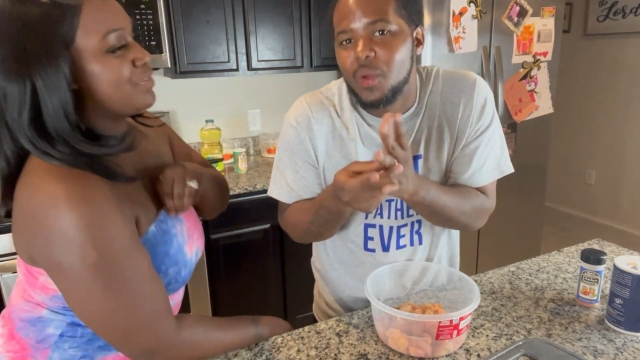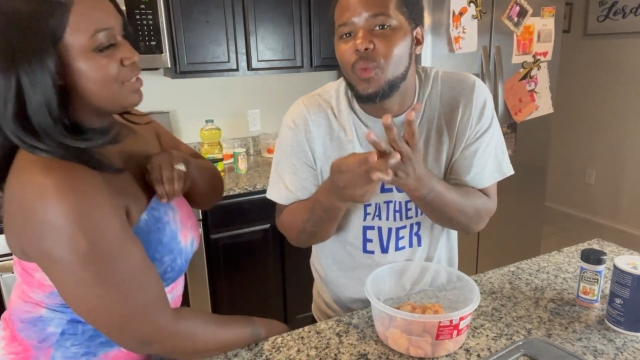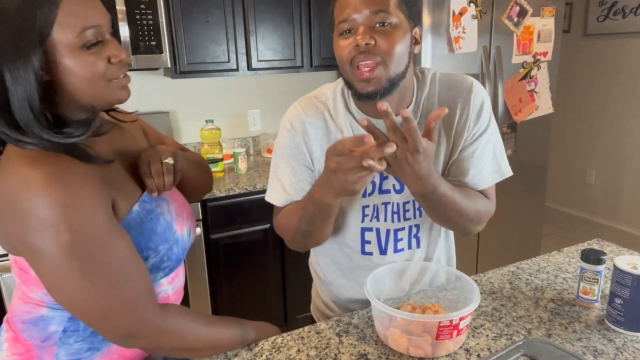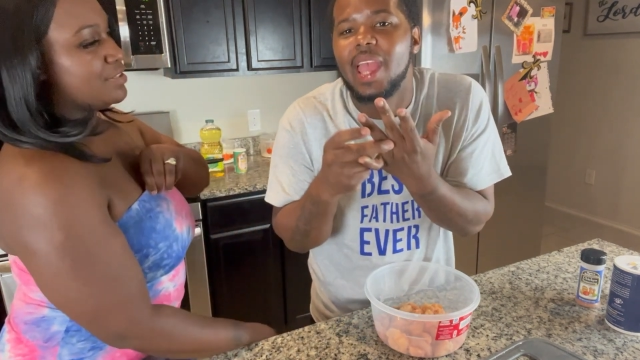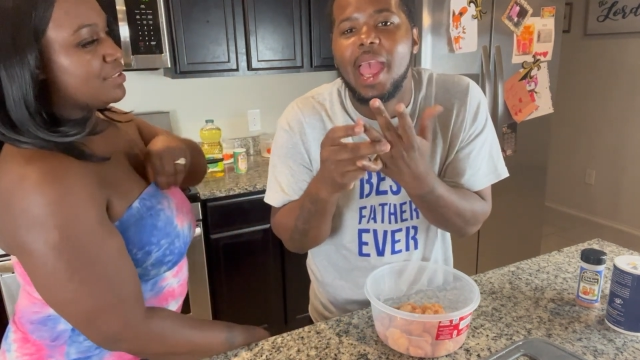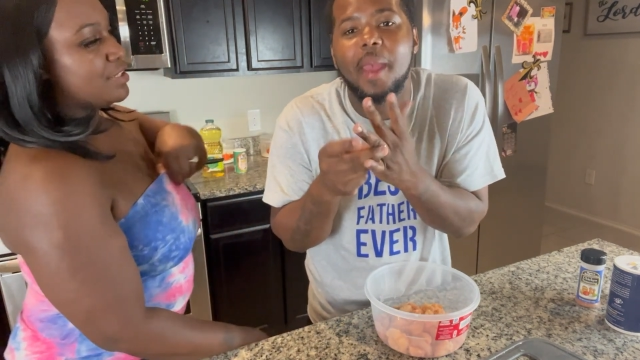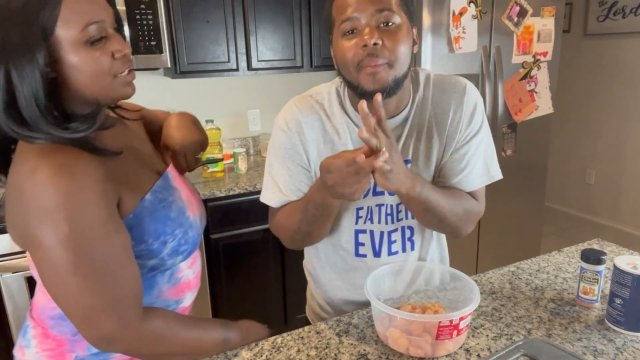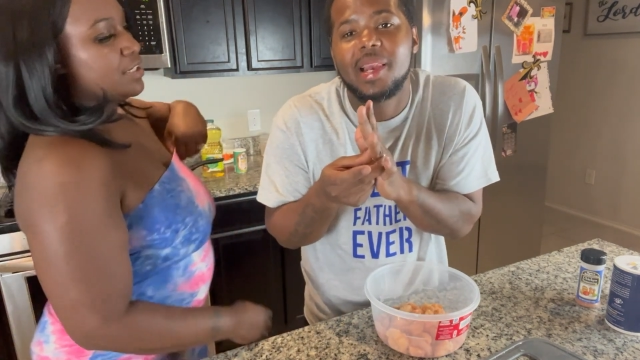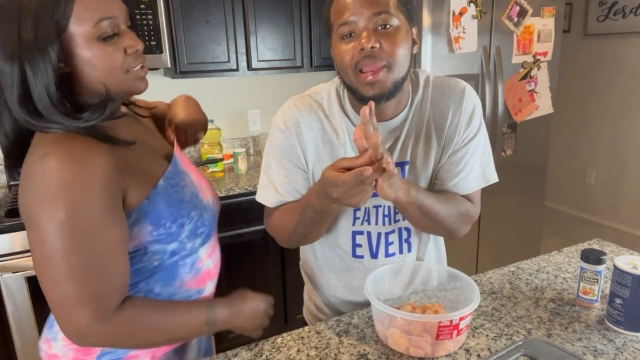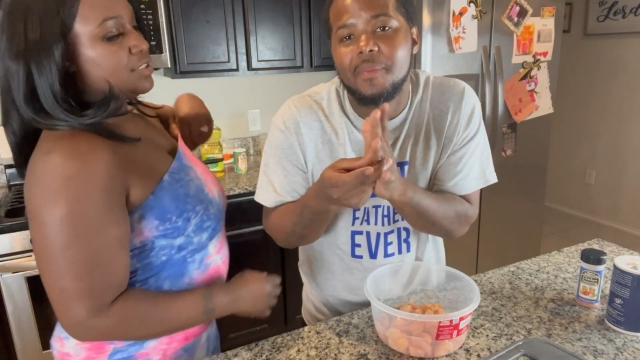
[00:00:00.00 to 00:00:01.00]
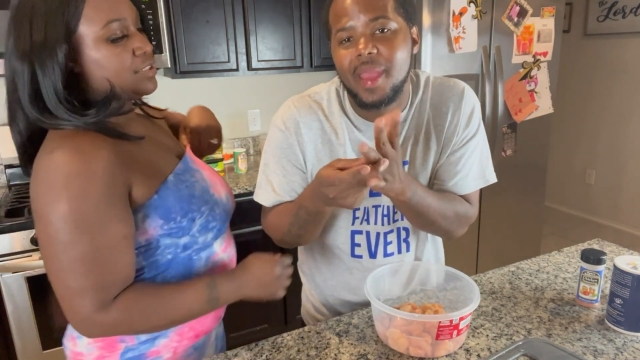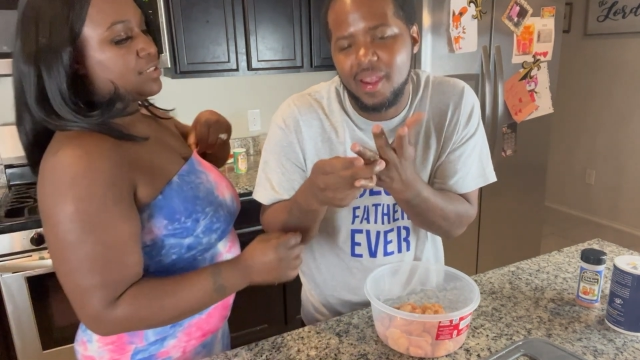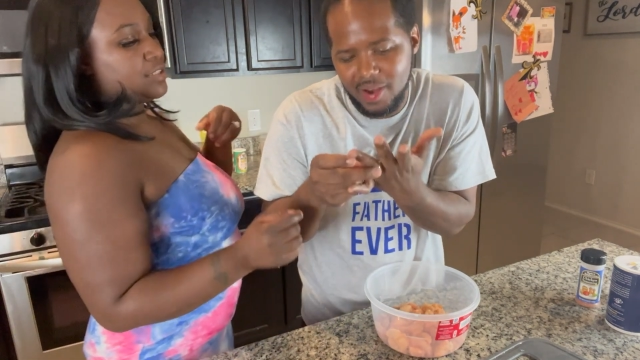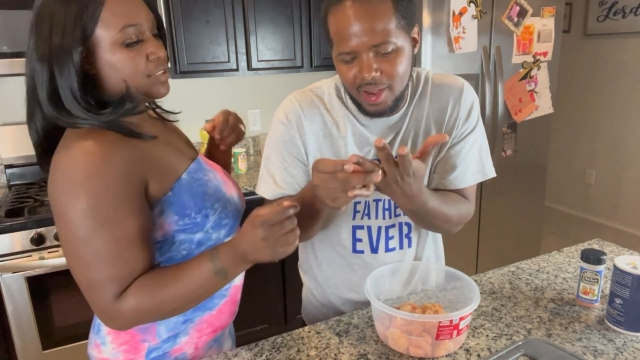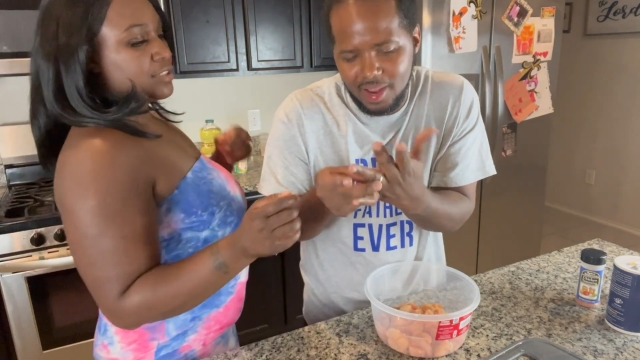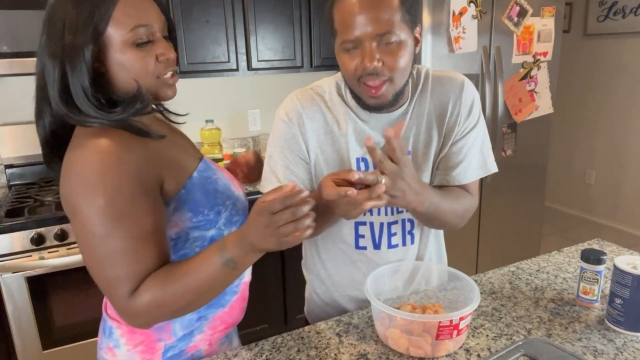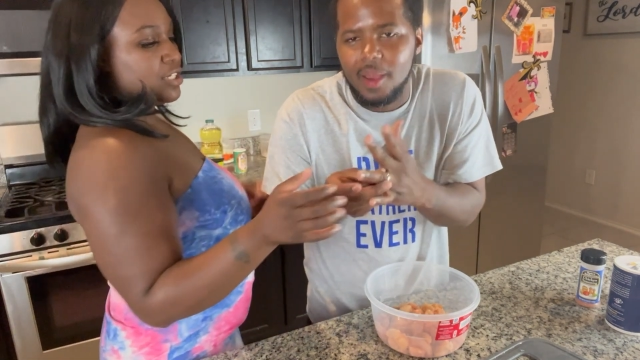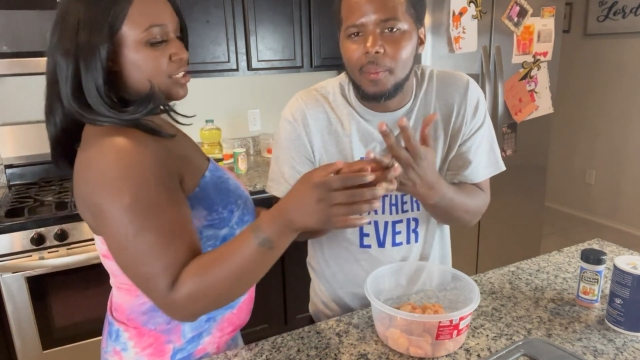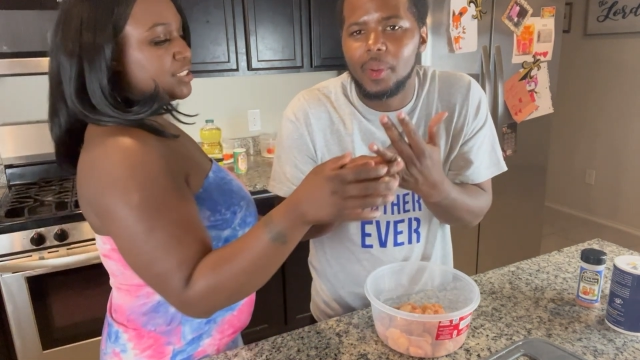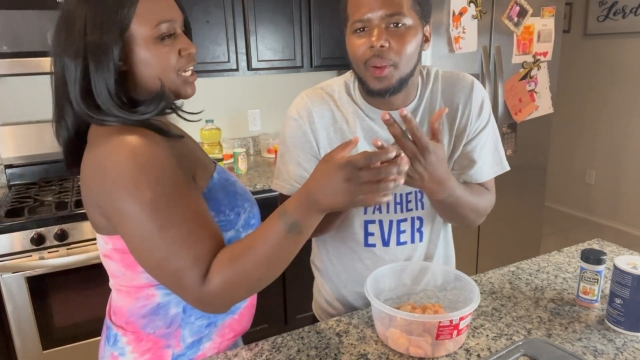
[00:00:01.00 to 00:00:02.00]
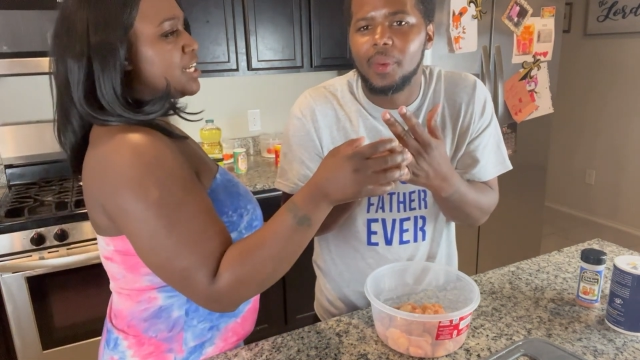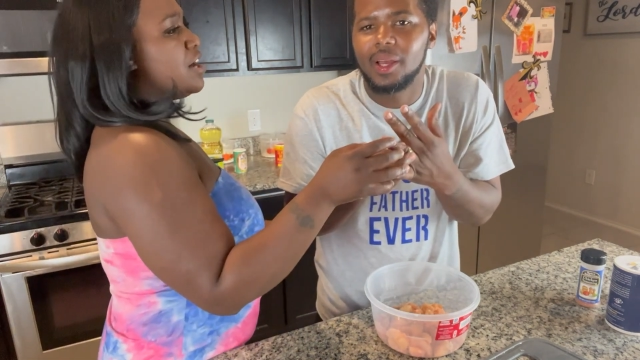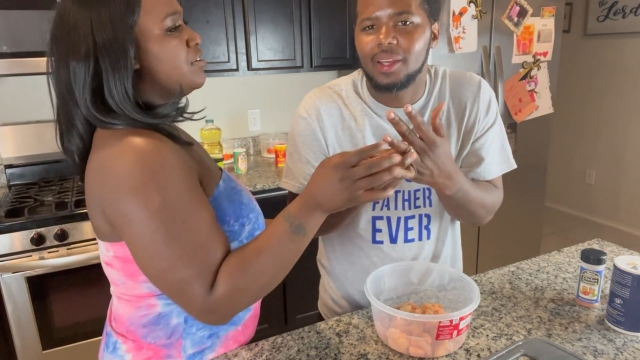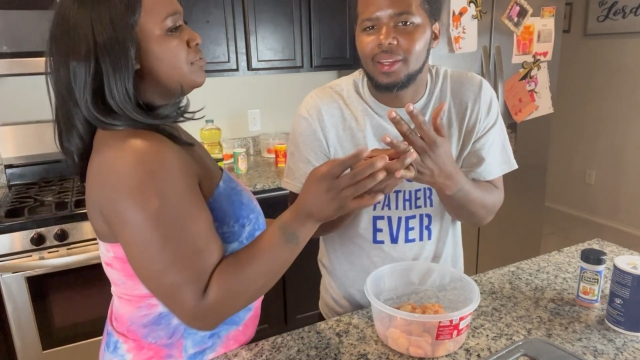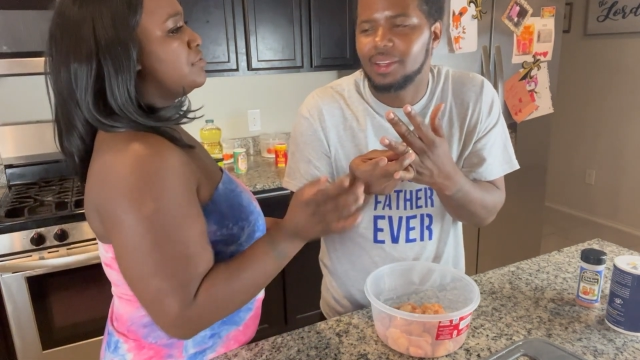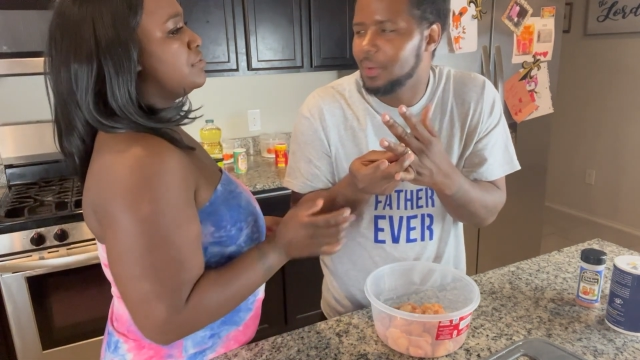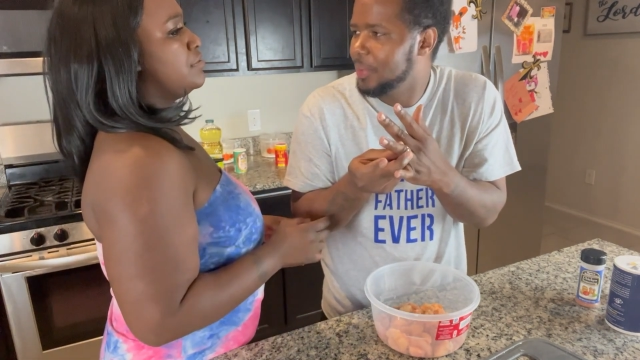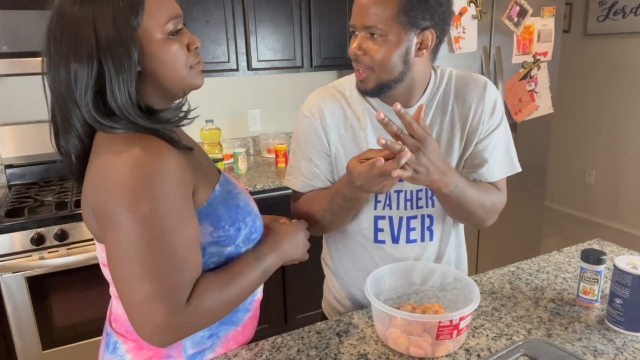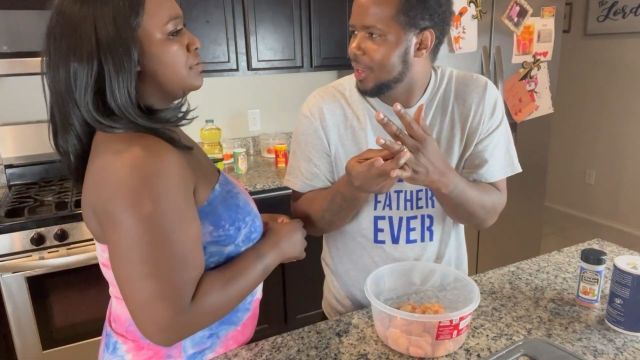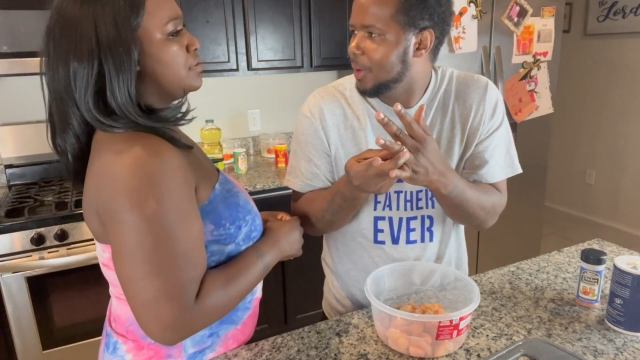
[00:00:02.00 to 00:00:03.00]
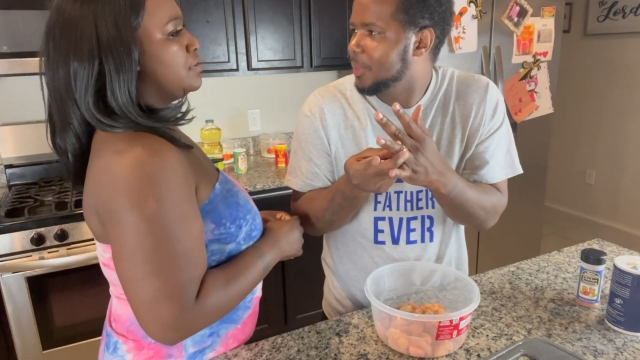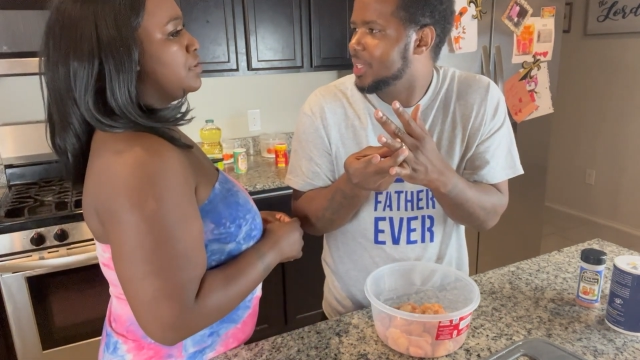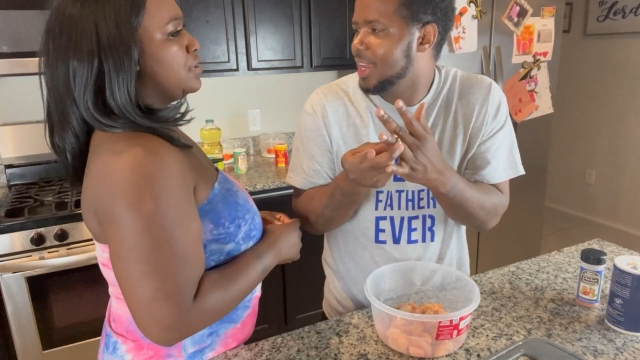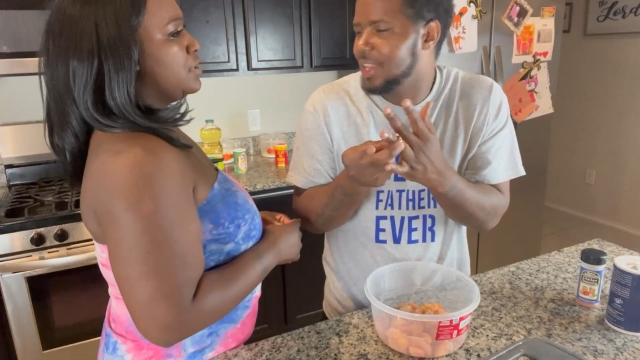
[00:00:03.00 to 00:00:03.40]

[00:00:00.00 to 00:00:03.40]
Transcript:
Speaker 1: we happily married. So you gonna but take I'm it off? I'm, I'm gonna take